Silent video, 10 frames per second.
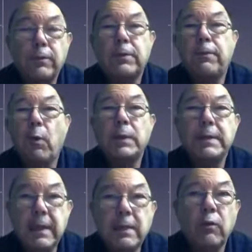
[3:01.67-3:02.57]
to
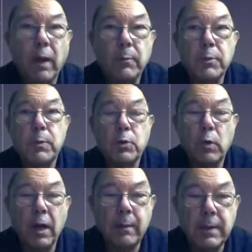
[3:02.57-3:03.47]
14 grams per
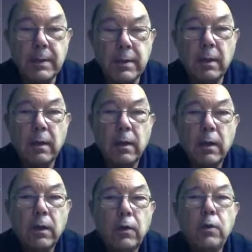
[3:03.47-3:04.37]
square meter,
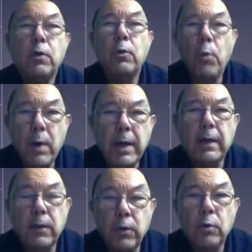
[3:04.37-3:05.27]
you
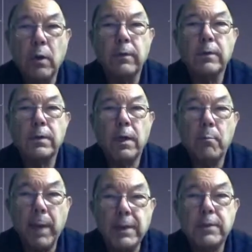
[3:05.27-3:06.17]
really do want the
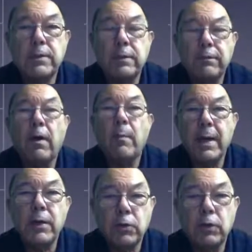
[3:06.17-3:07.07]
best
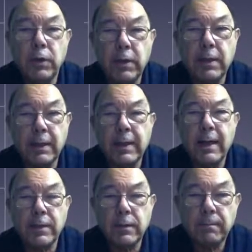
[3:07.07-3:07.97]
formation that you can get.
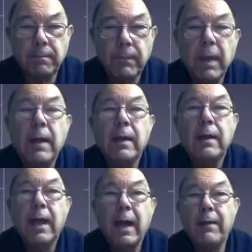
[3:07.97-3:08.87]

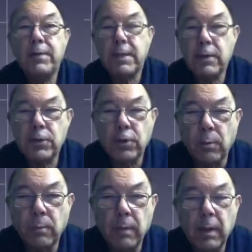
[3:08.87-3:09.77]
I've seen
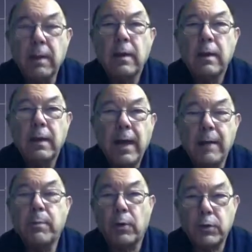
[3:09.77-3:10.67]
some
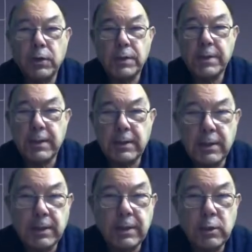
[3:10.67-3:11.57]
headbox
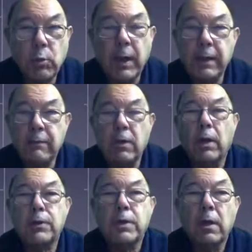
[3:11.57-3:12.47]
consistencies where you've
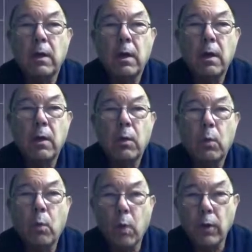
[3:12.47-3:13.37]
got
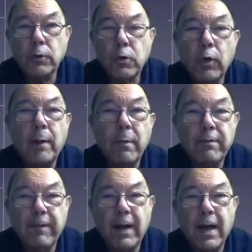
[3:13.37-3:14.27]
1 gram of
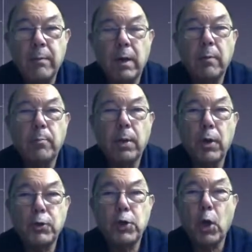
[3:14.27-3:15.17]
fibre per
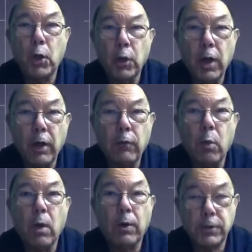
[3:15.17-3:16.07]
ton of
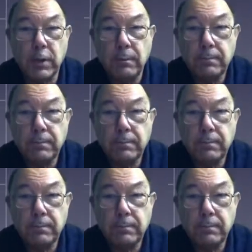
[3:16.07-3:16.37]
water.